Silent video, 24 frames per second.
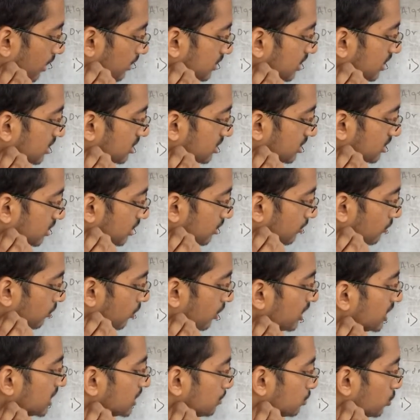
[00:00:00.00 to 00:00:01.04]
Just
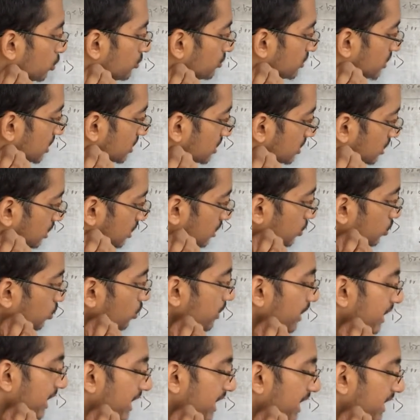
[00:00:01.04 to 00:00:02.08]
for this proof, just
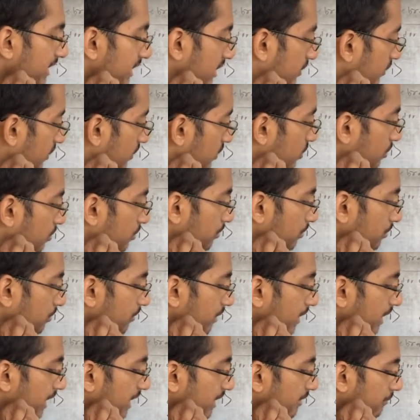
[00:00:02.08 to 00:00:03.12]
tool An equal to
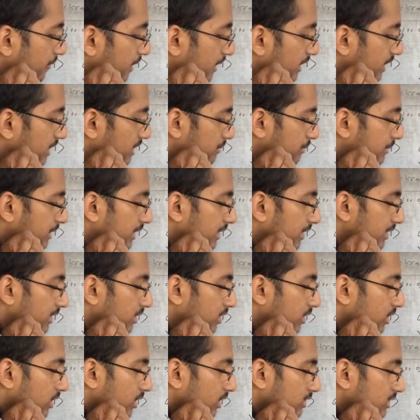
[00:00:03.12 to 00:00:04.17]
An minus Bn,
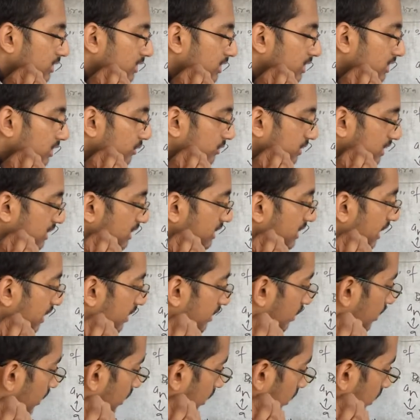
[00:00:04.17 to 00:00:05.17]
consider it to be Cn.